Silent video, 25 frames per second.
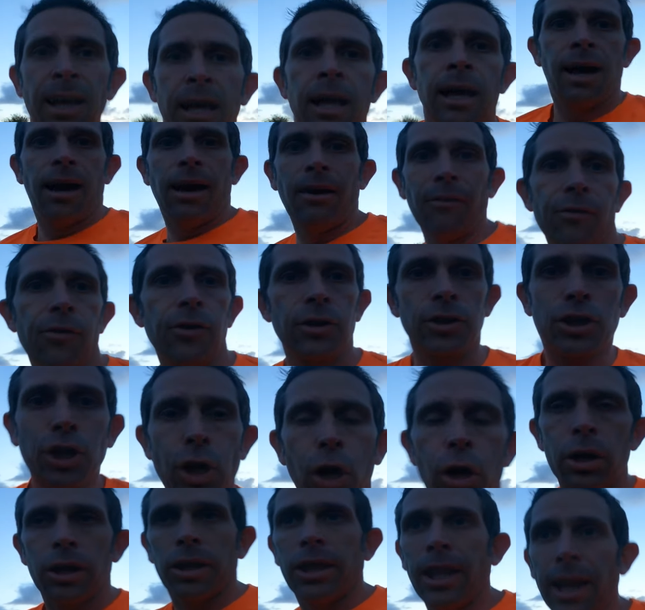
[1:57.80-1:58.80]
out for a
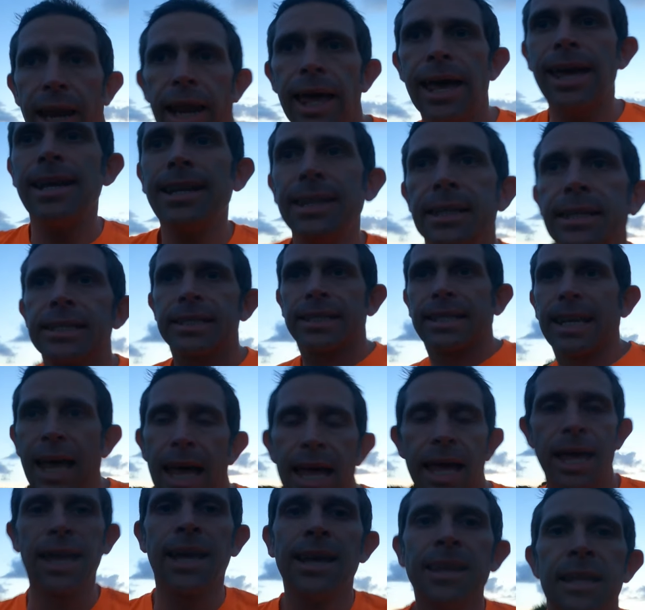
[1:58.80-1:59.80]
jog in the lanes.
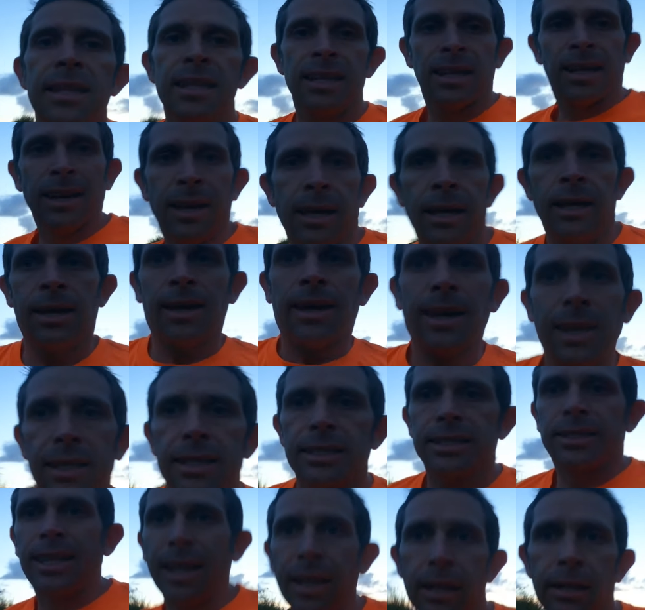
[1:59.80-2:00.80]
It's
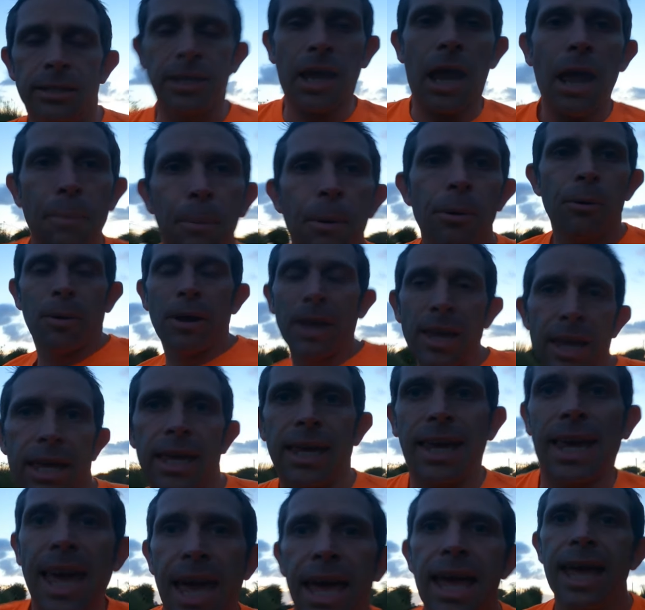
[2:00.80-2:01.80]
still taper
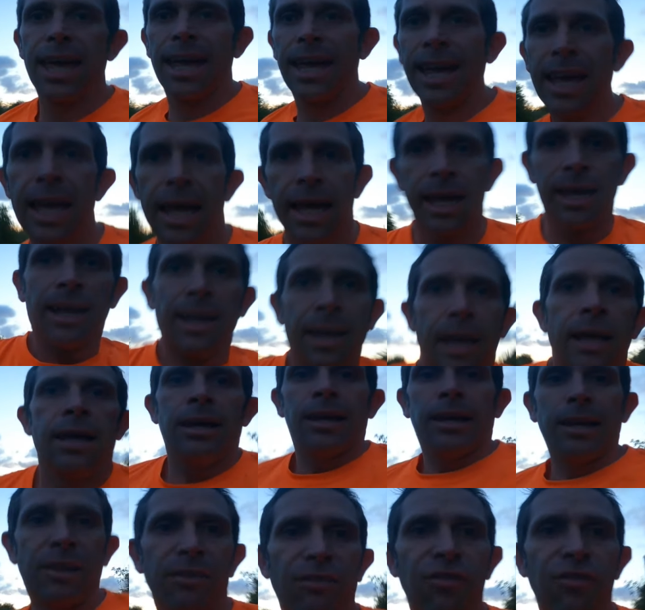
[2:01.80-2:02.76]
week. It's